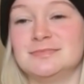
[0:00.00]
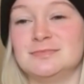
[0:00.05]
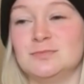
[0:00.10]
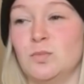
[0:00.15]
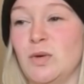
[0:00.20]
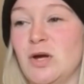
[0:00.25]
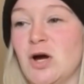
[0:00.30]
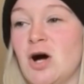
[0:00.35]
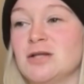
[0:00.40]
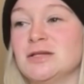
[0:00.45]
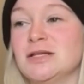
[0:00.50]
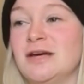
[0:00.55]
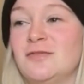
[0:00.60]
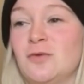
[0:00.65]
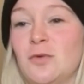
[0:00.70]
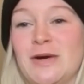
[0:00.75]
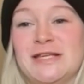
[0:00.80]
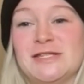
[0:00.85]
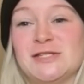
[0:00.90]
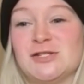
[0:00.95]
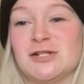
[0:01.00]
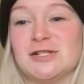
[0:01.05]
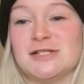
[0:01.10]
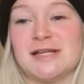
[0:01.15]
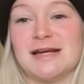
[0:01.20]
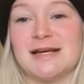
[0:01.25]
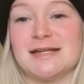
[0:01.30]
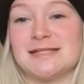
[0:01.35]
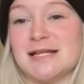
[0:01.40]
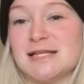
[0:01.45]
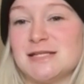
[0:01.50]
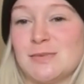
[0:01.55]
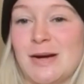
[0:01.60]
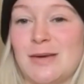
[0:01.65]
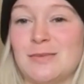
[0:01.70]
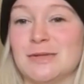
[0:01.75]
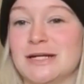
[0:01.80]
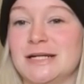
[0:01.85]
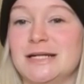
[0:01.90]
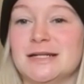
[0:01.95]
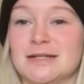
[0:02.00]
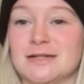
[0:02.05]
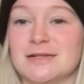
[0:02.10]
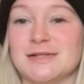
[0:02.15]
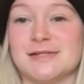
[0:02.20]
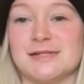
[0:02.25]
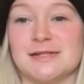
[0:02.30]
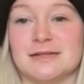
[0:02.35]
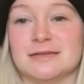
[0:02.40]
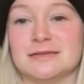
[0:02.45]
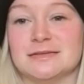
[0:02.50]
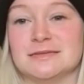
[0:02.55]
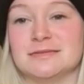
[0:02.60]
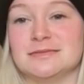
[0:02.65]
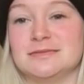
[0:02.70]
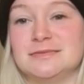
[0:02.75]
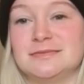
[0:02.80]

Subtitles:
we all love oysters. I guess that's why we're here. So,